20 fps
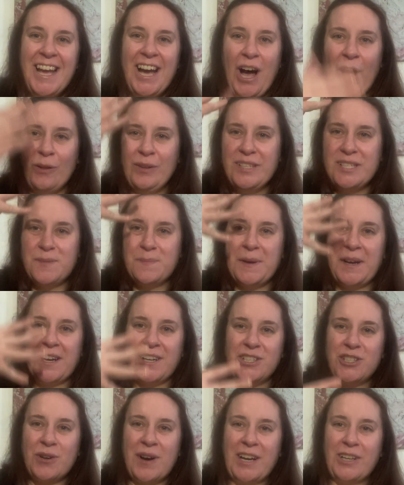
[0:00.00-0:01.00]
Holy
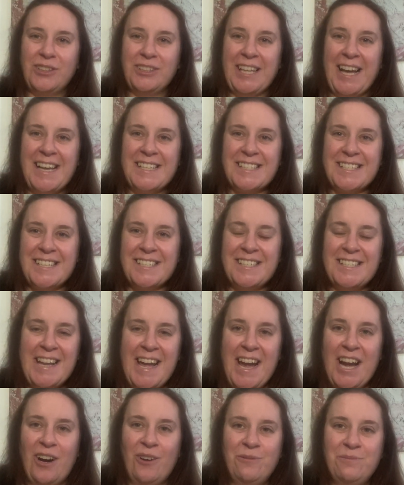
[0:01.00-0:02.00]
Spirit, tranquilize us
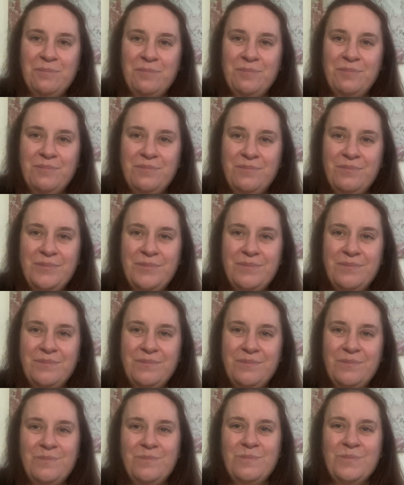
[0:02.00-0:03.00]
now.
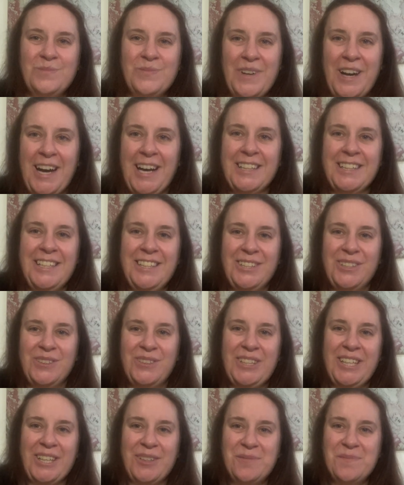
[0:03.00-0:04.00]

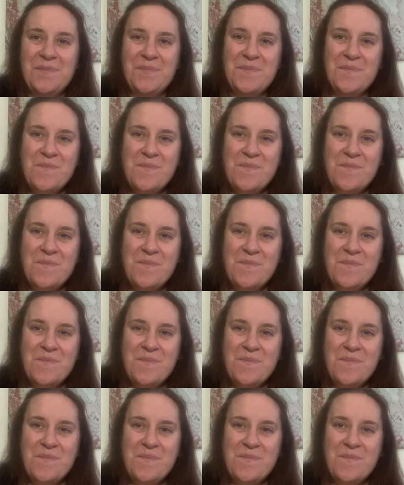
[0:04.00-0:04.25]
Hallelujah.